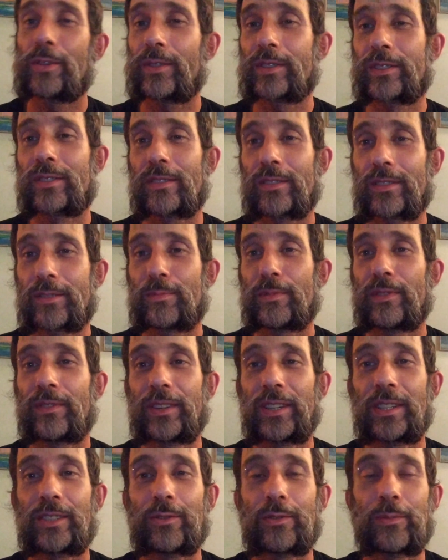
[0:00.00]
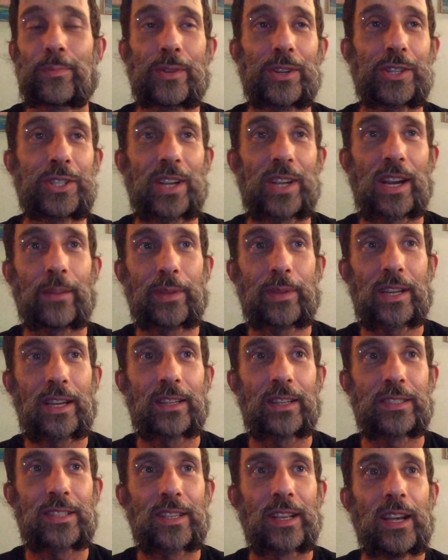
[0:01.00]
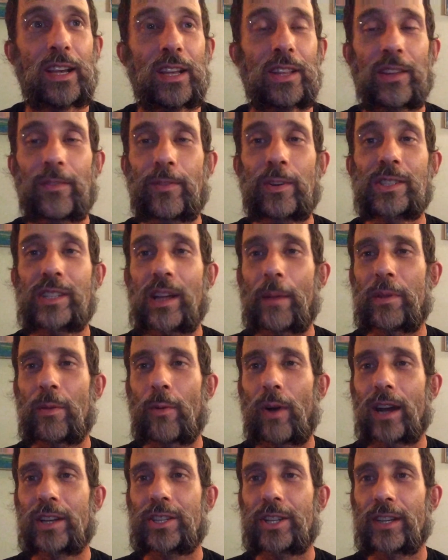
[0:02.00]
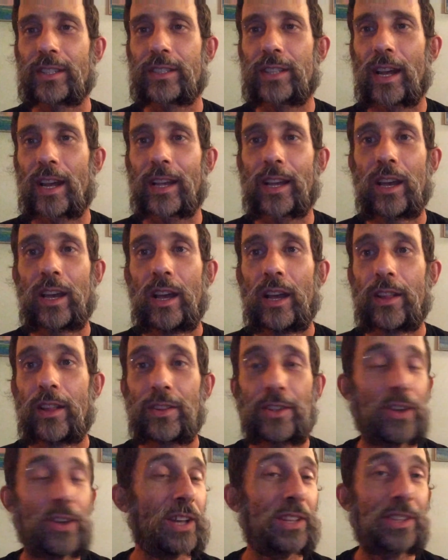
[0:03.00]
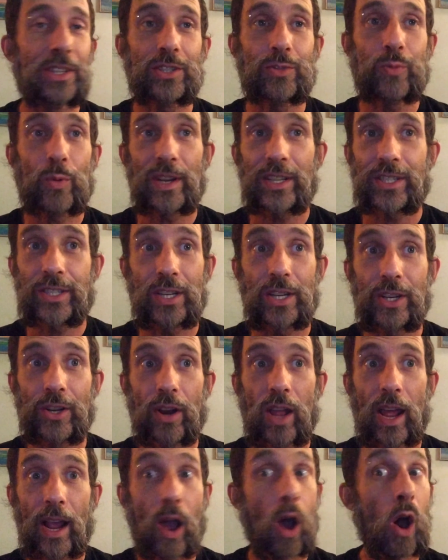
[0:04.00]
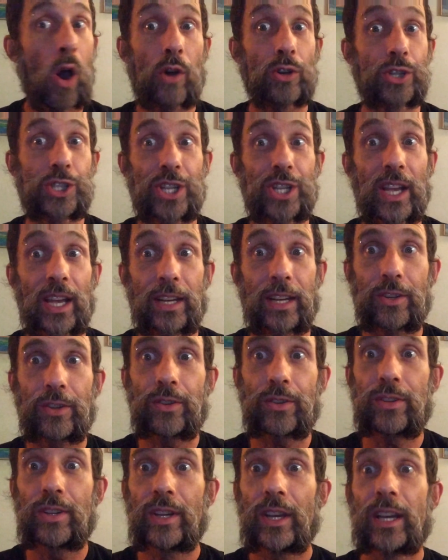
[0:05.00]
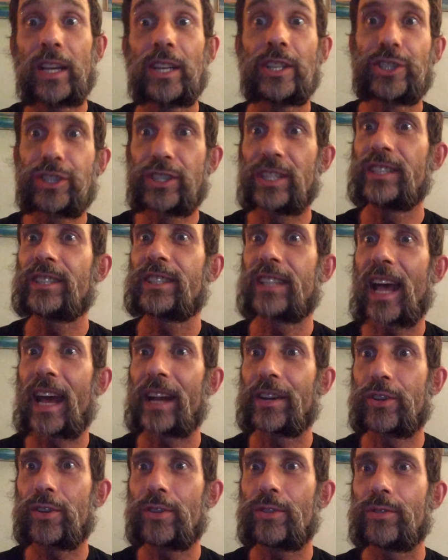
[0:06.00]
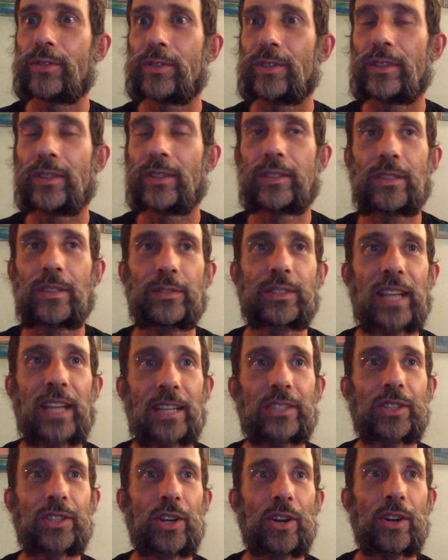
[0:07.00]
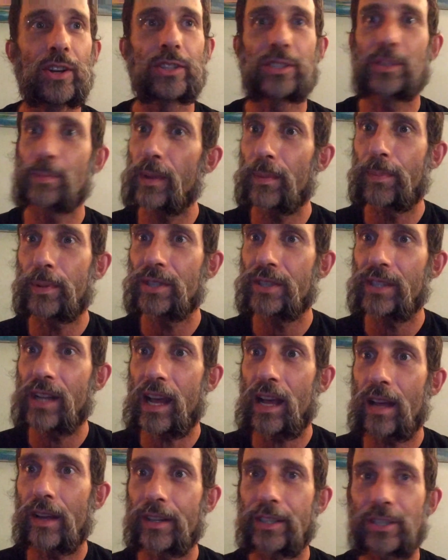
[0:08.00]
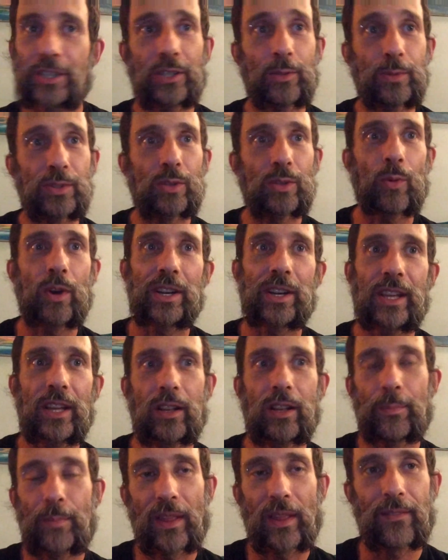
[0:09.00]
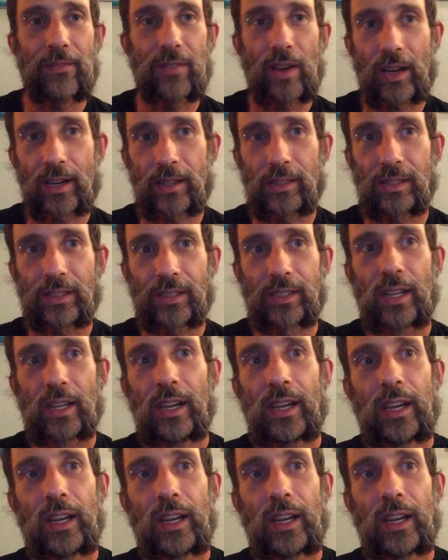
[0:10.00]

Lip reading: viewings of this movie to appreciate it, because the first time you watch it, it's like you hit the twist and you're like, oh shit, dude, she's that dude. It's actually her. Split personality. She was the one killing motherfuckers,